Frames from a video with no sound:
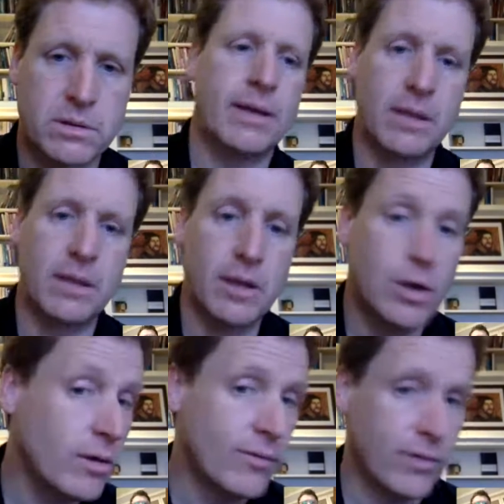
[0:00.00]
And then the
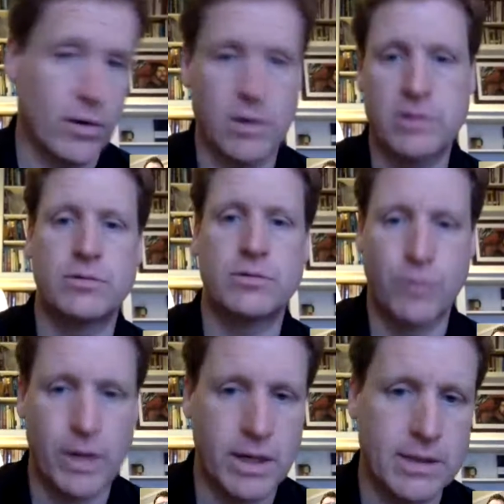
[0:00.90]
new verse,
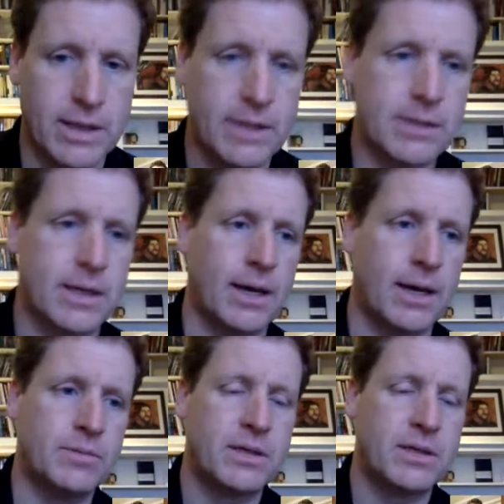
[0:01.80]
read it 10
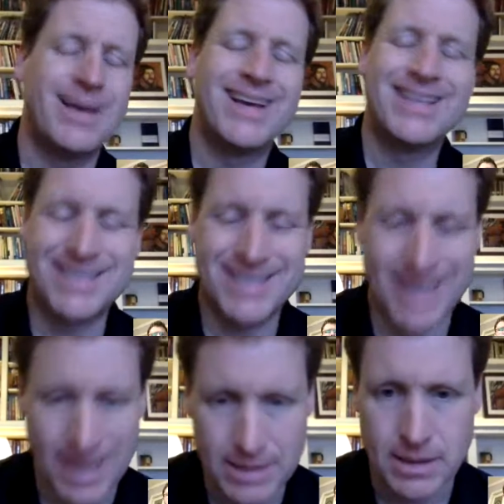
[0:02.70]
times,
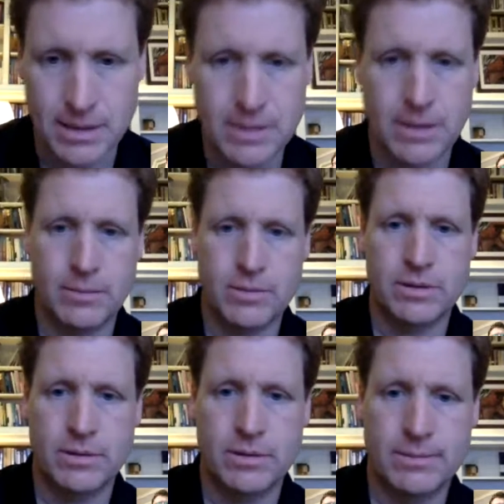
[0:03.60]
say it 10
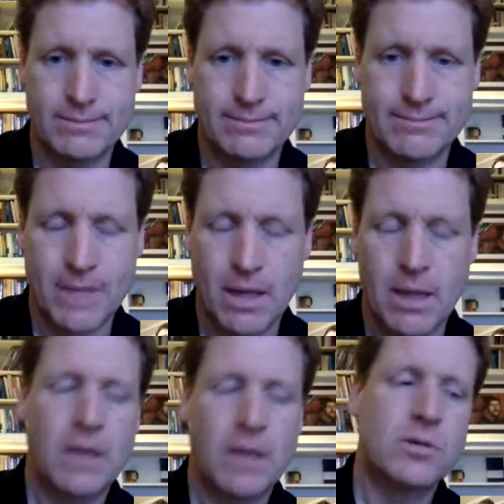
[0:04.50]
times.
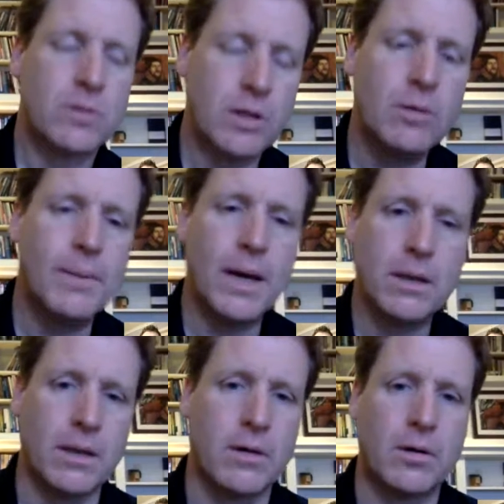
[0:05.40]
So little by
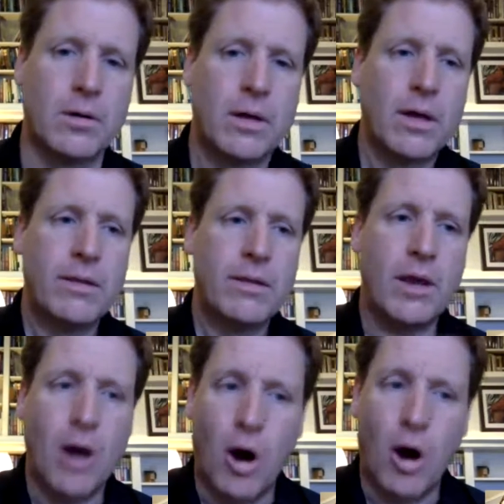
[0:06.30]
little,
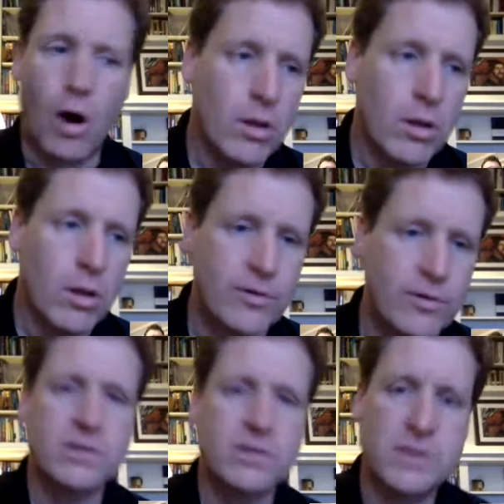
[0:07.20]
the all of the
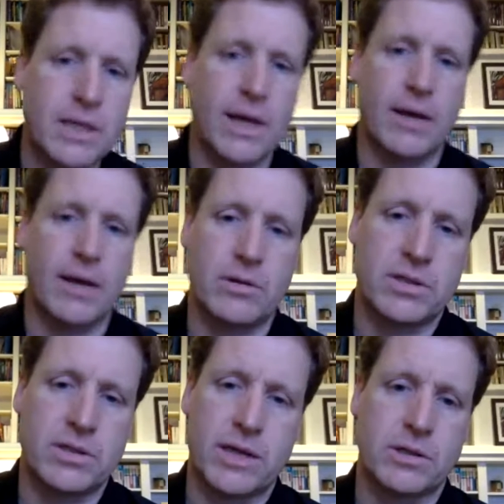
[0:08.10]
verses together
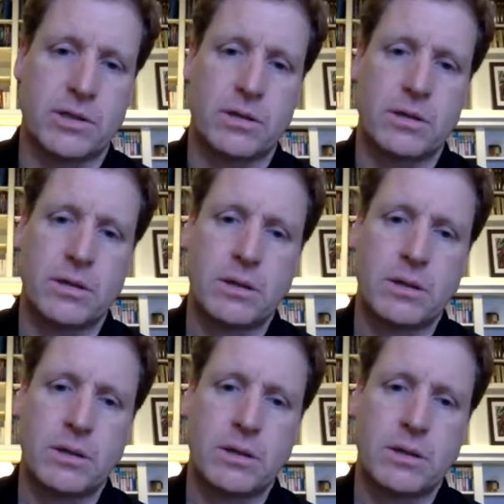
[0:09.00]
section